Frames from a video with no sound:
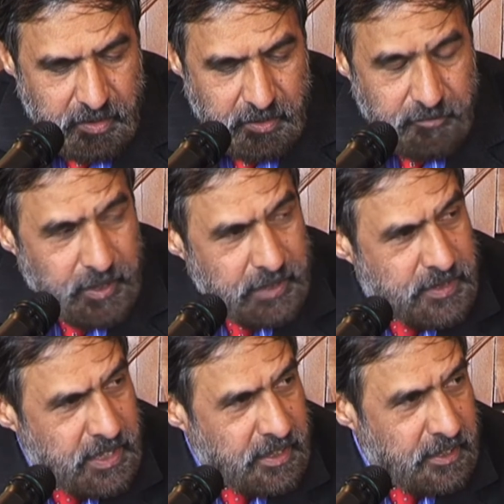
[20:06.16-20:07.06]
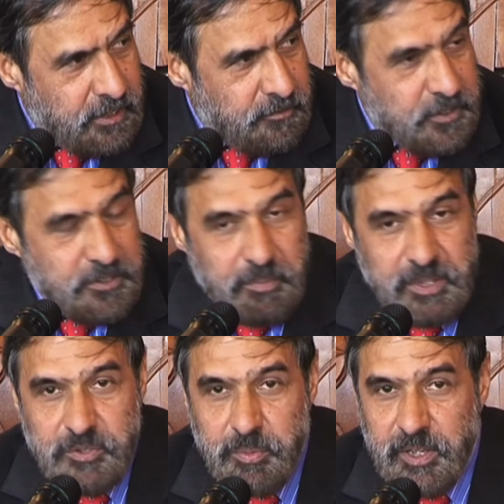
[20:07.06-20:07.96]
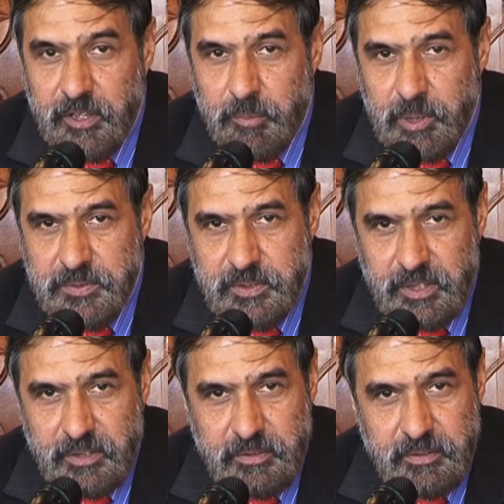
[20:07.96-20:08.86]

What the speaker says: If we are seeking investments, we are investing